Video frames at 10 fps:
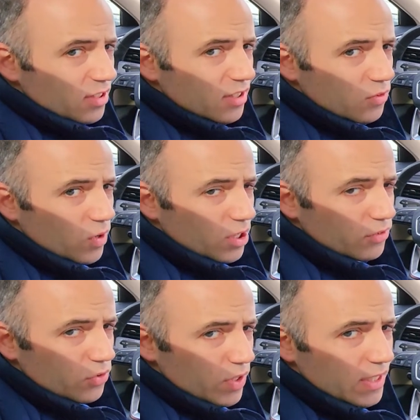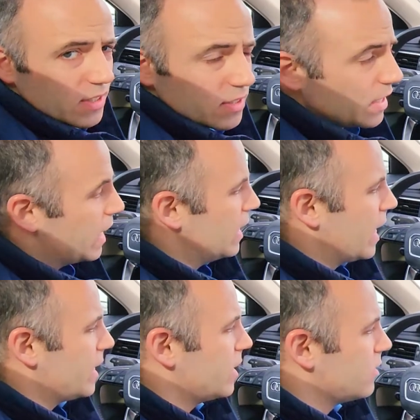This is one of the reasons that I
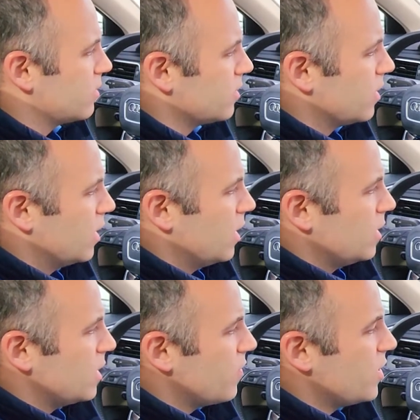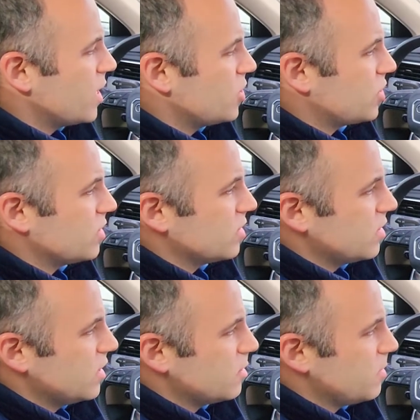like it. Navigation
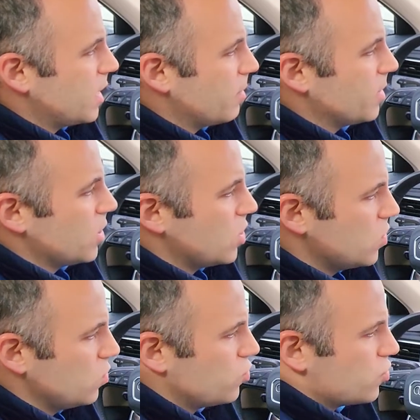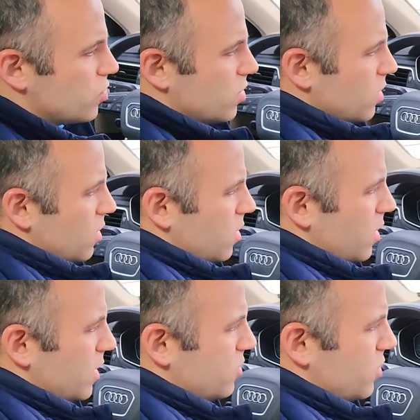is becoming huge.
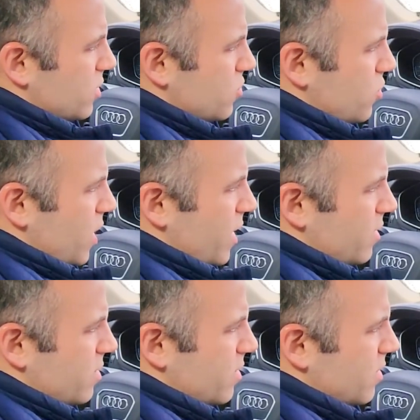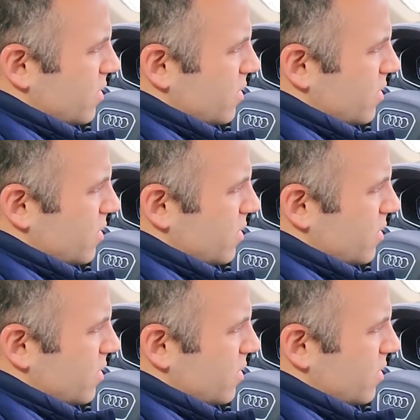Let's just try it.